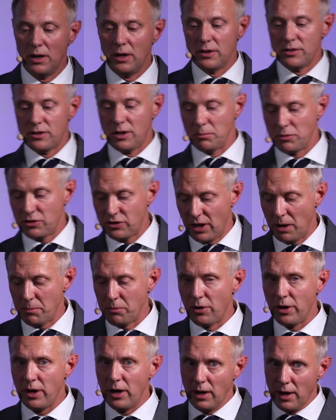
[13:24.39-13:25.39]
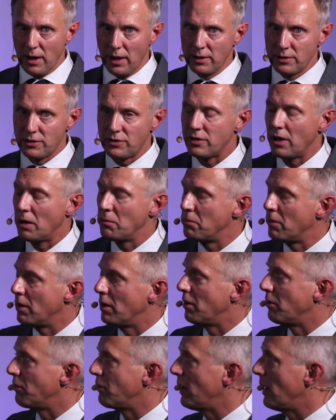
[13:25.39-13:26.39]
some summary and some
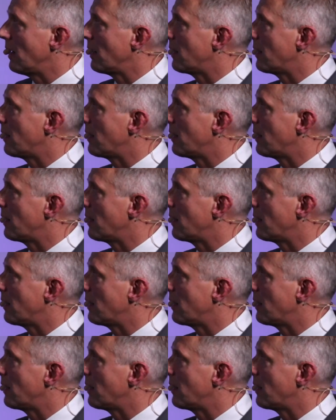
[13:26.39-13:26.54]
real